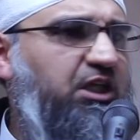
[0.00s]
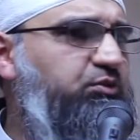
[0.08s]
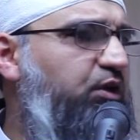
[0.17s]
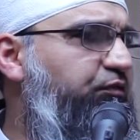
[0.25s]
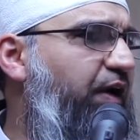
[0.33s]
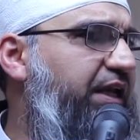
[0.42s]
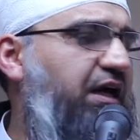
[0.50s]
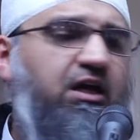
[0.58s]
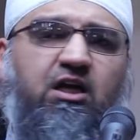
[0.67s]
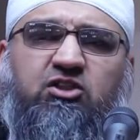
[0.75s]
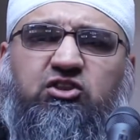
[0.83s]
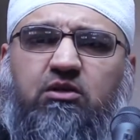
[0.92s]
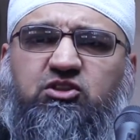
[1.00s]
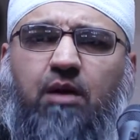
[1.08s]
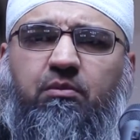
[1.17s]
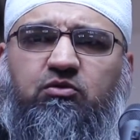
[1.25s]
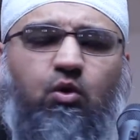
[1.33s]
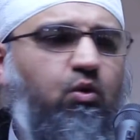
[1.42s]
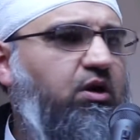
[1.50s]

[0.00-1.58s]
That's why you find that some of the